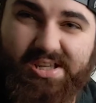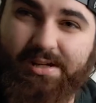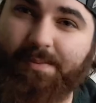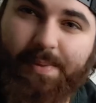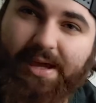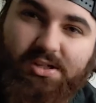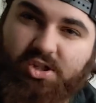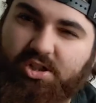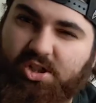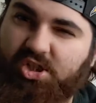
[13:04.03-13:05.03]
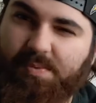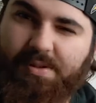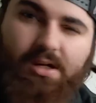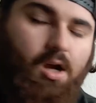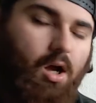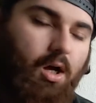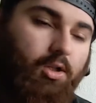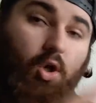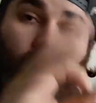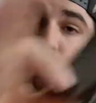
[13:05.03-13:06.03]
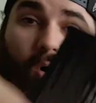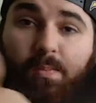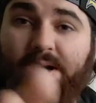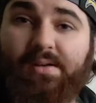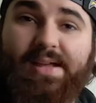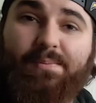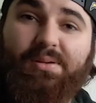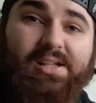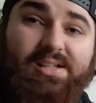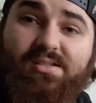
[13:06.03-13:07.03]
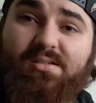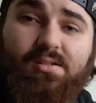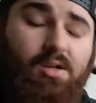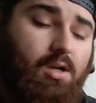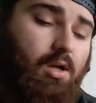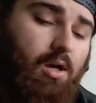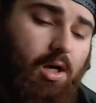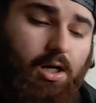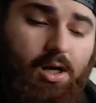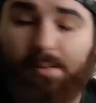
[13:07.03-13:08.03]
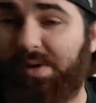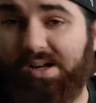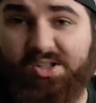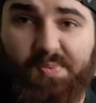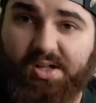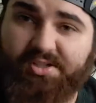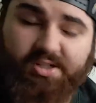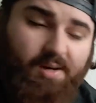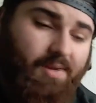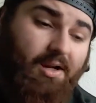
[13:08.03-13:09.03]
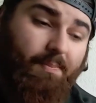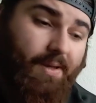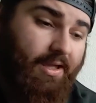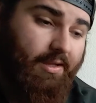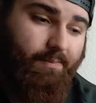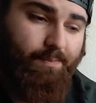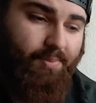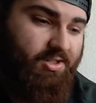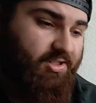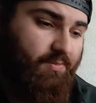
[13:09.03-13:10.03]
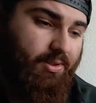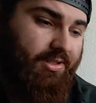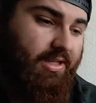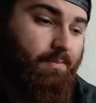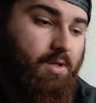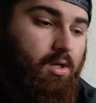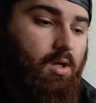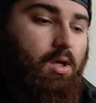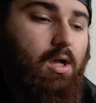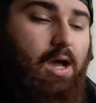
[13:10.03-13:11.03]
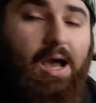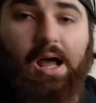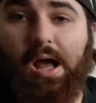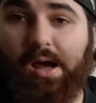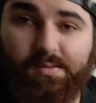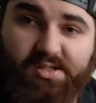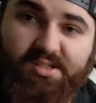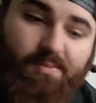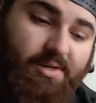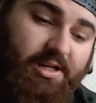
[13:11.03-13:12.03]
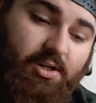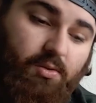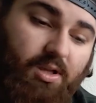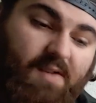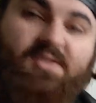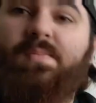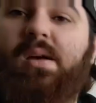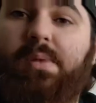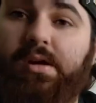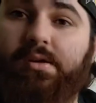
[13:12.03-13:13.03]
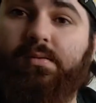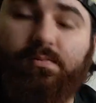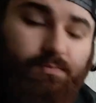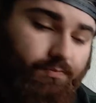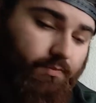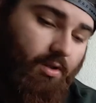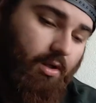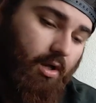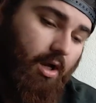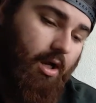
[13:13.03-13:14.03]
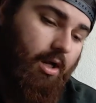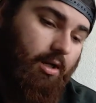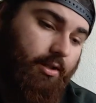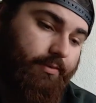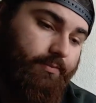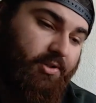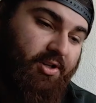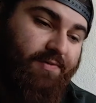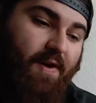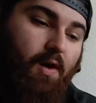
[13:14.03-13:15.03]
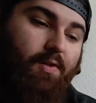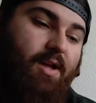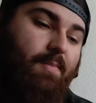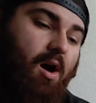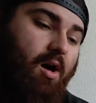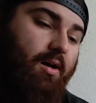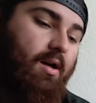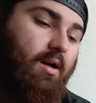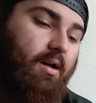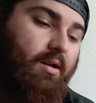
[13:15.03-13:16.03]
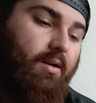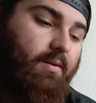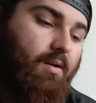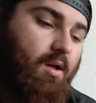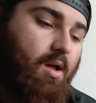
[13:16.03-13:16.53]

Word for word: end up paying just the shipping. Uh, don't quote me on that, please. Uh, I'm not a sponsor. I'm not a paid person with them. I'm just somebody who loves my beard. Uh, you can follow them on